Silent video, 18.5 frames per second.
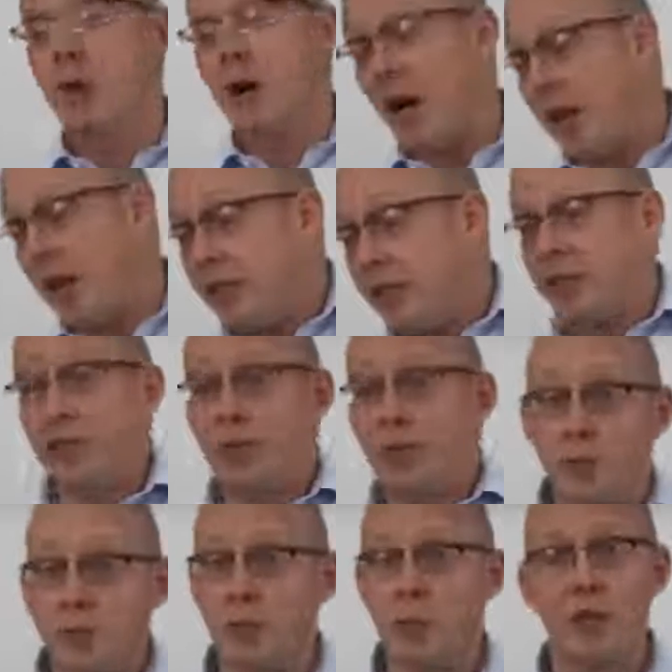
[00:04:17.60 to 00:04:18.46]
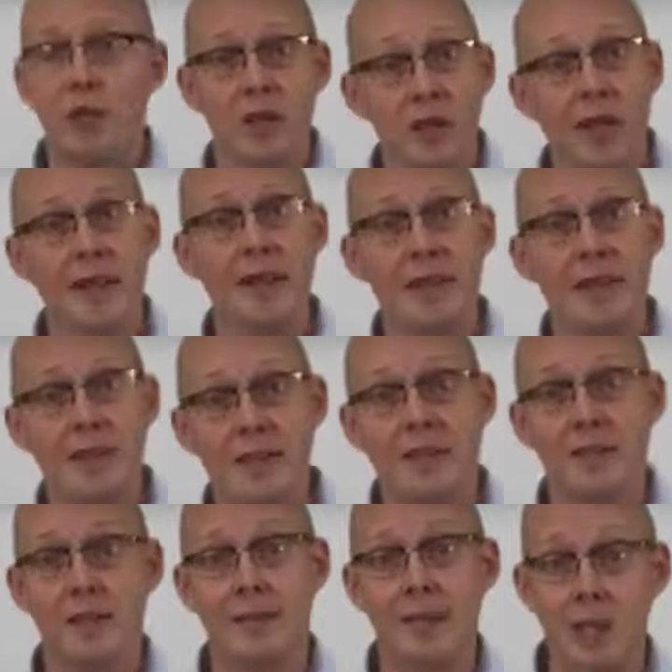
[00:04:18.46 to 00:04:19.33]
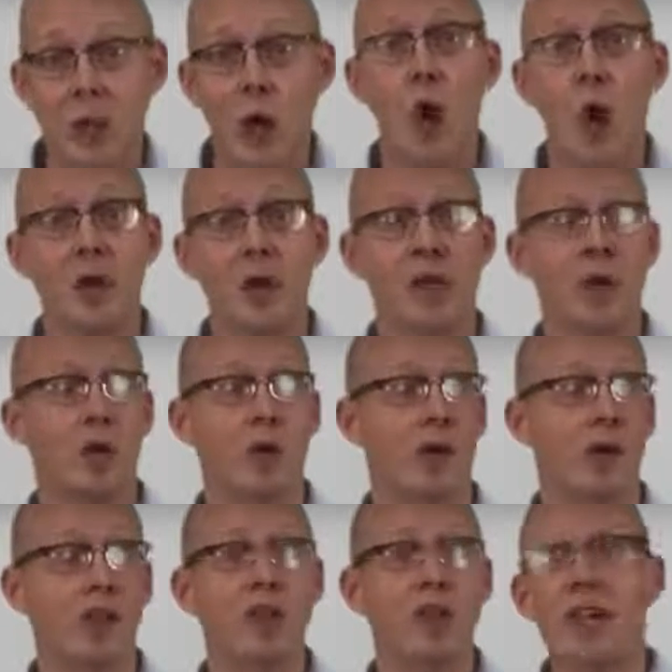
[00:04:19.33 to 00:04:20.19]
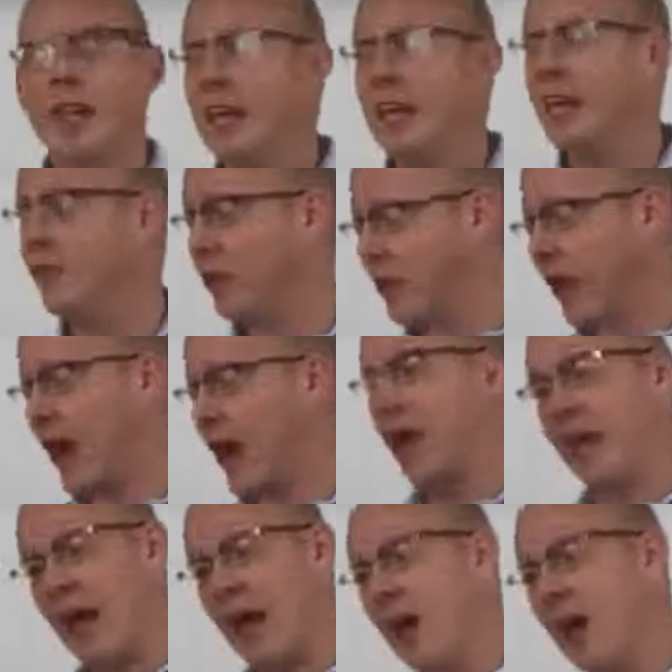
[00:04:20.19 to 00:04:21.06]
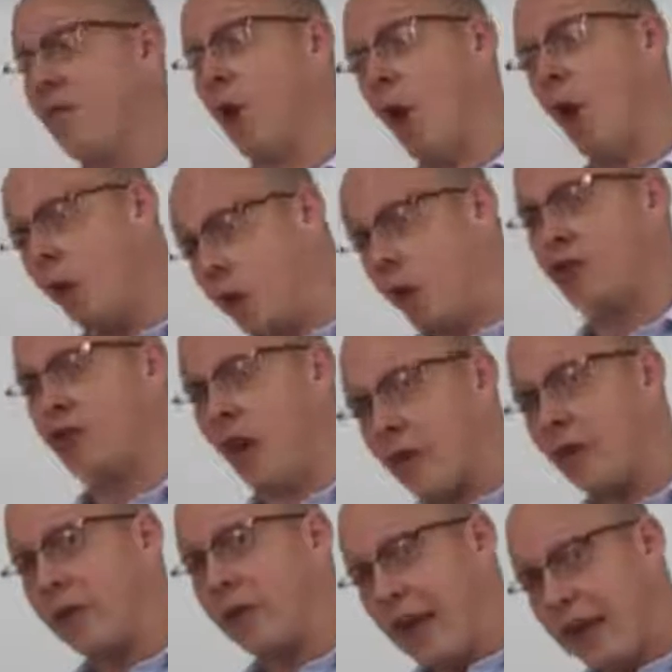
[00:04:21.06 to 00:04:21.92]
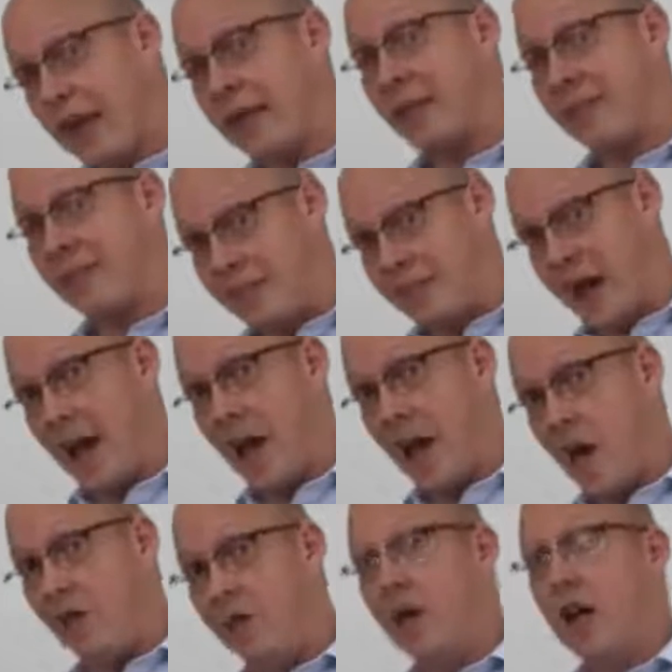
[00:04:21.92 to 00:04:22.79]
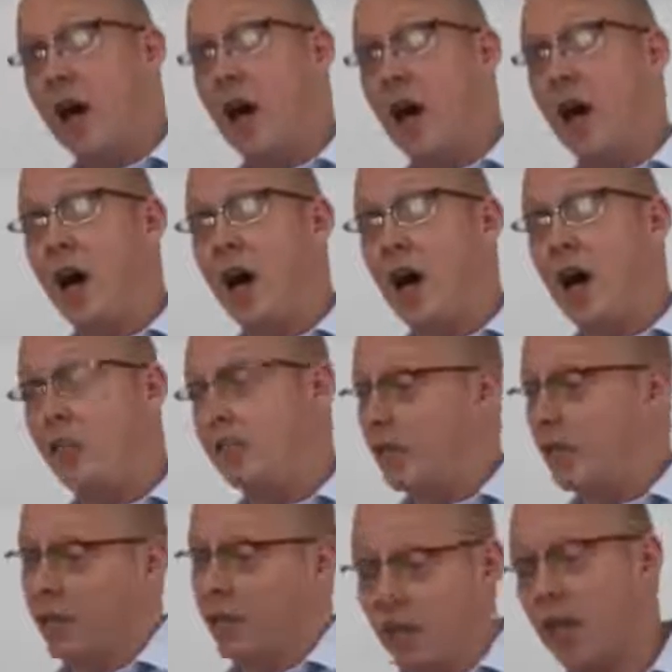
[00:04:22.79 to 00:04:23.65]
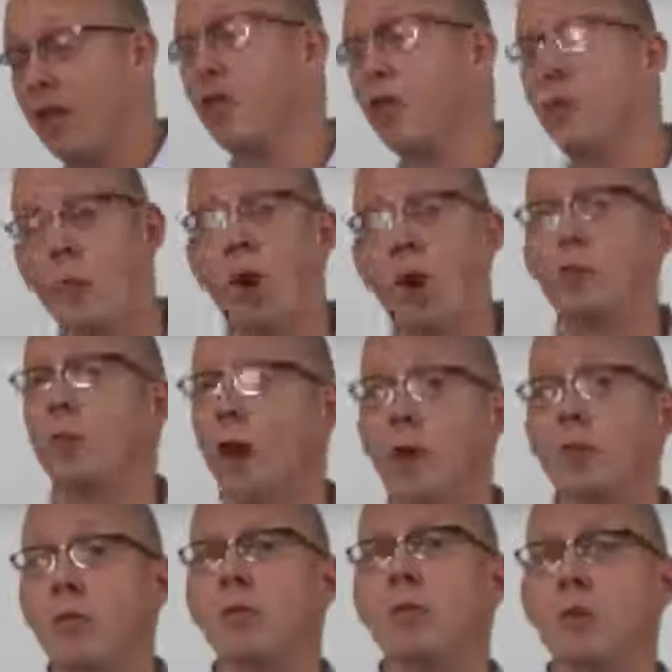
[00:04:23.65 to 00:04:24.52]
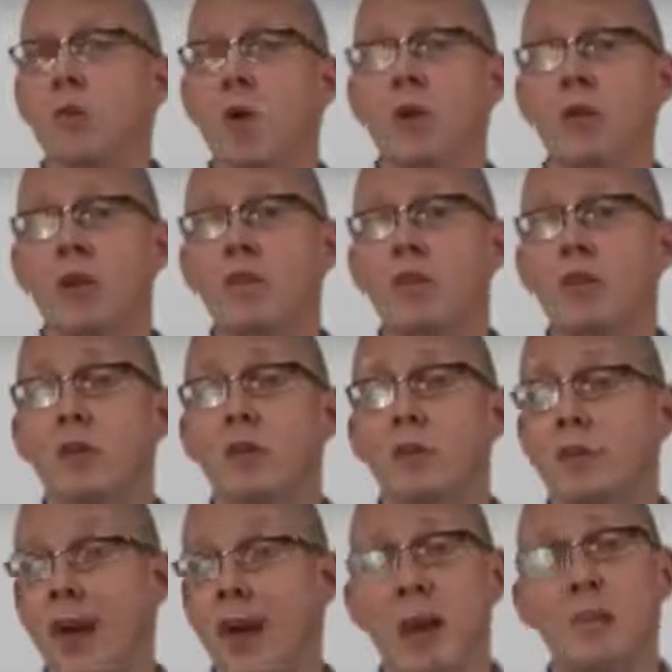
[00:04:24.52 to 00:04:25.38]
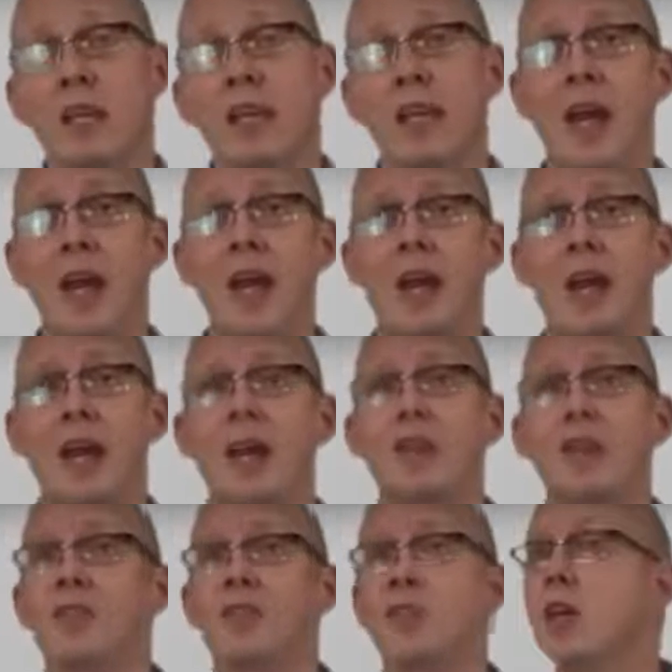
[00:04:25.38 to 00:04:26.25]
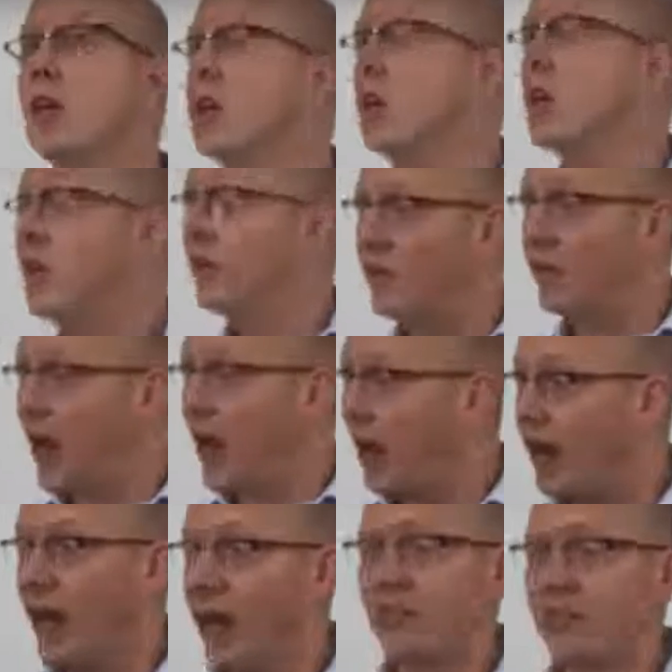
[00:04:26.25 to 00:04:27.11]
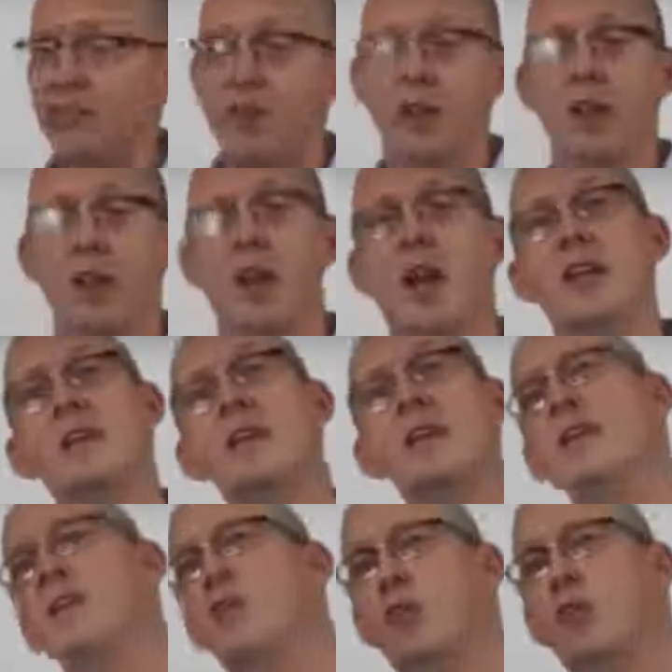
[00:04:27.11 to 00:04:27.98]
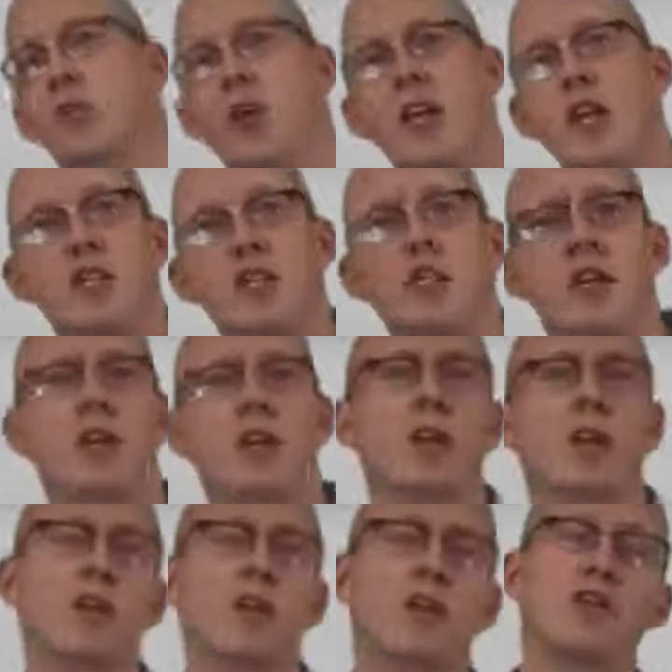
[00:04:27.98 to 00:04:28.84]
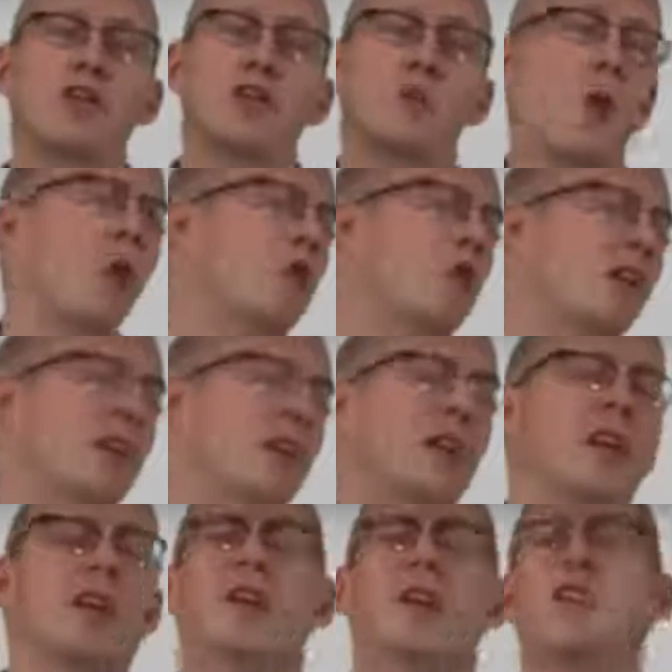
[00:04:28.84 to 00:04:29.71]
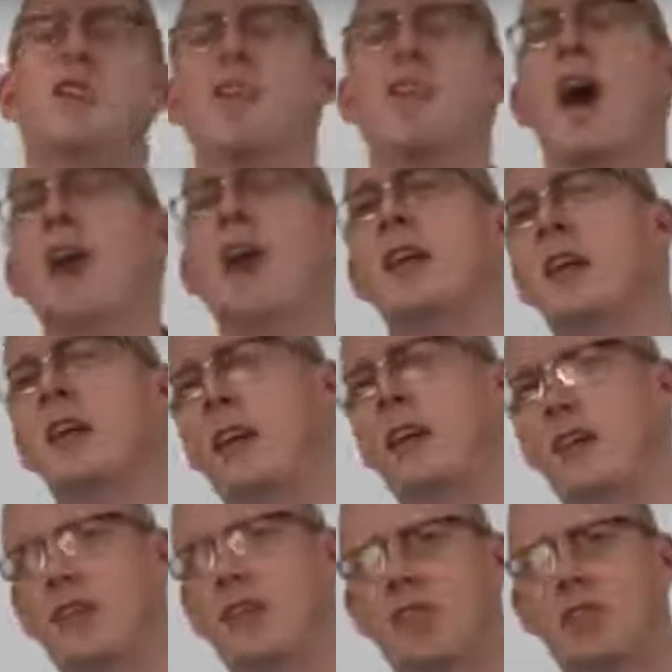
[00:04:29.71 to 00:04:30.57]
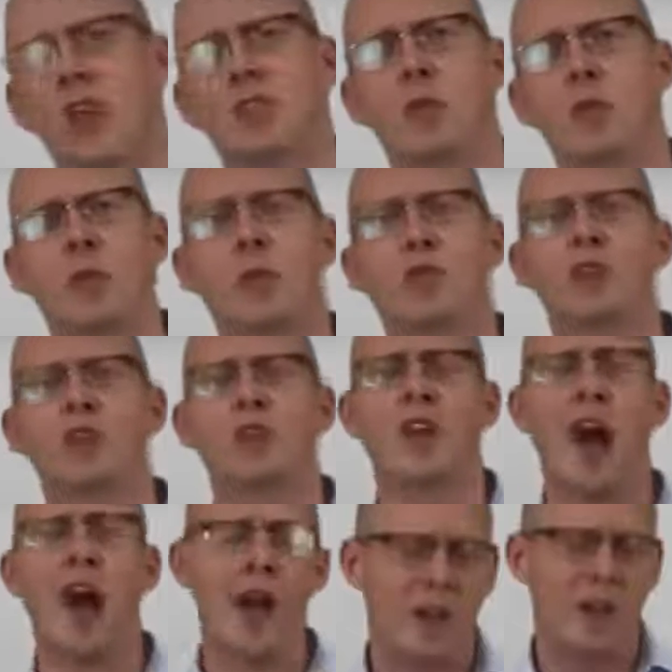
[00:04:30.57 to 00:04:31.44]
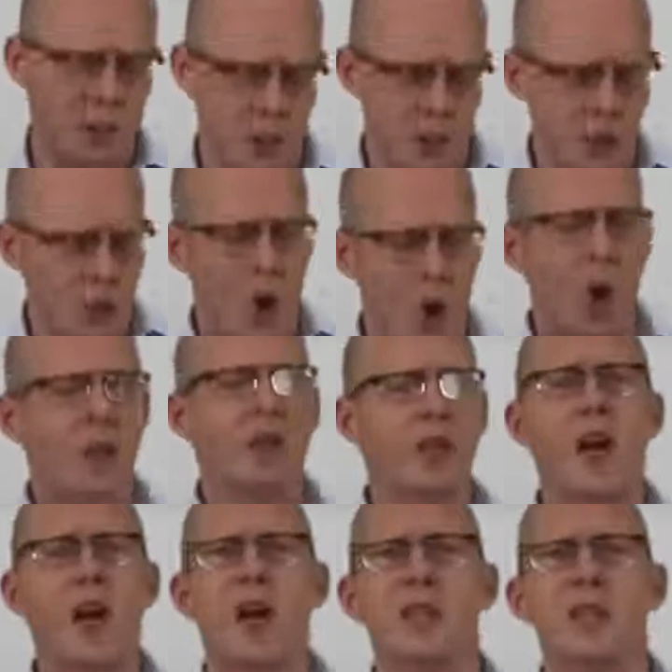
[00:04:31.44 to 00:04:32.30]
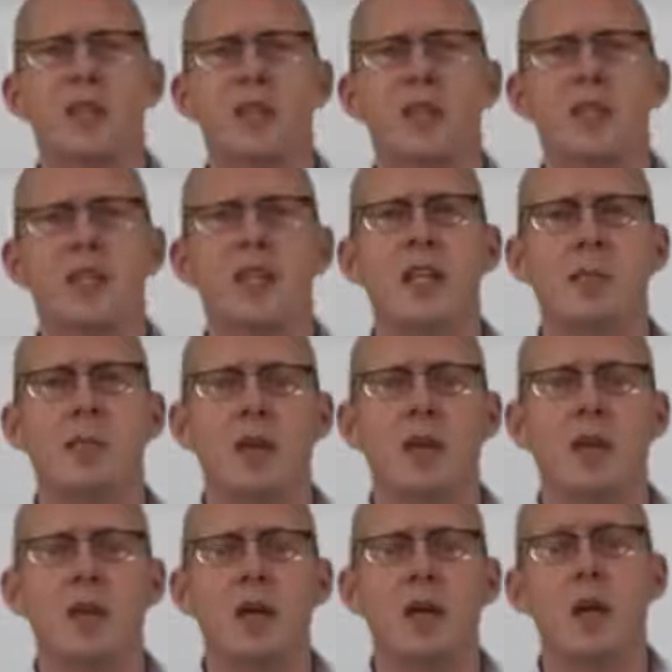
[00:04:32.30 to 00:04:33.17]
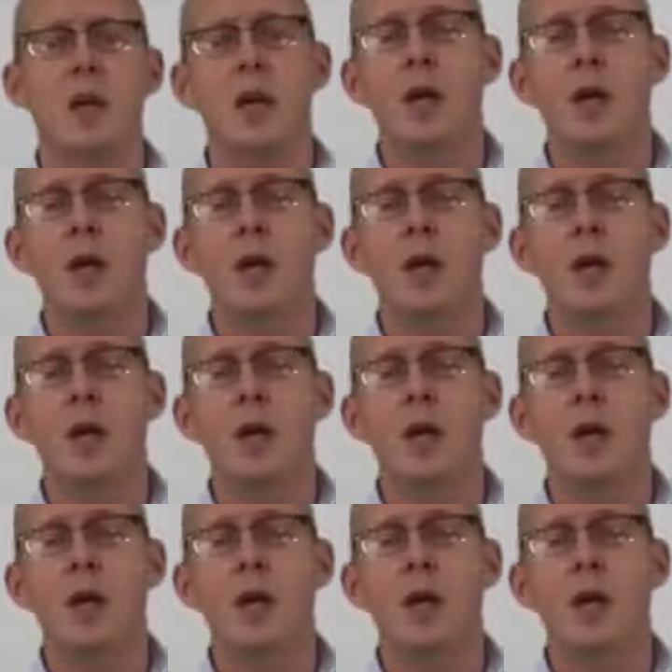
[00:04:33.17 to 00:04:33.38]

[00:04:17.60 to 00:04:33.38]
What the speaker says: But, one of the things to know here is if you kind of have all those other canons down, the delivery part probably won't give you that many headaches. If you've got excellent ideas arranged clearly, spoken in an exciting and accessible style, and you know the content deeply,